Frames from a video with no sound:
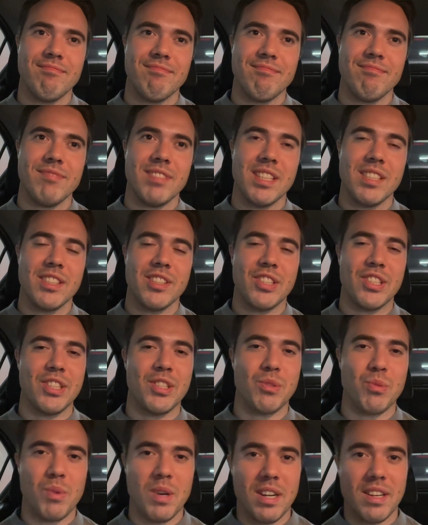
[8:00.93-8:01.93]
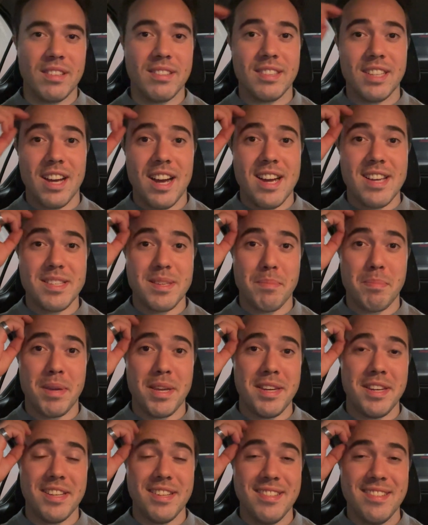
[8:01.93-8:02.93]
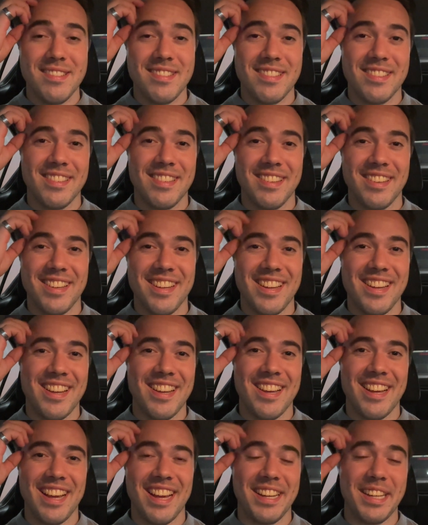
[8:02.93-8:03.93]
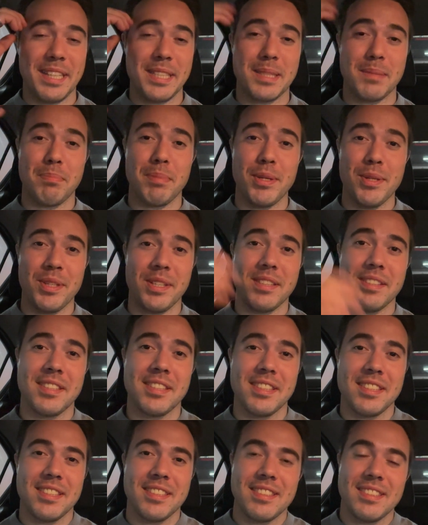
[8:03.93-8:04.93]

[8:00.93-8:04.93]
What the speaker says: This is just one guy's opinion and experience.